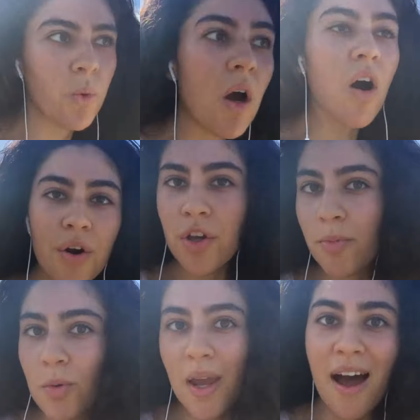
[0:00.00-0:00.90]
We are
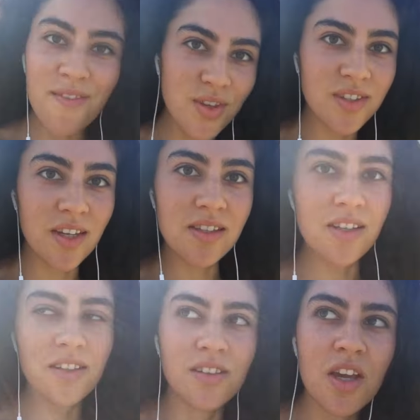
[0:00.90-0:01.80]
human. We have these
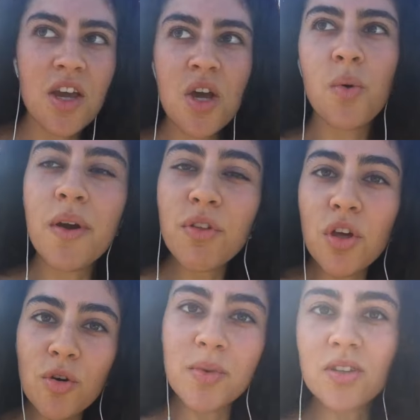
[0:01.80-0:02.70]
senses. We have the
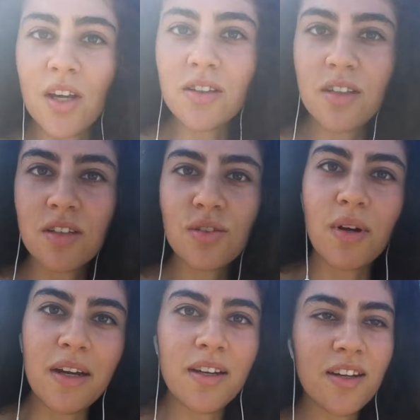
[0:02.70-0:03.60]
human senses,
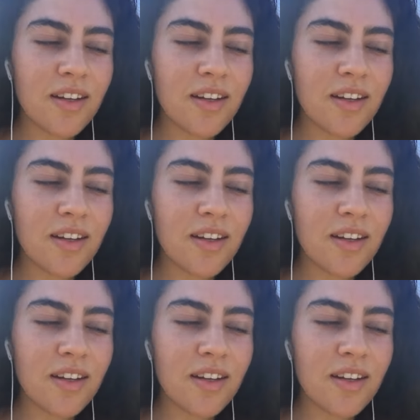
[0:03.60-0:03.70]
right?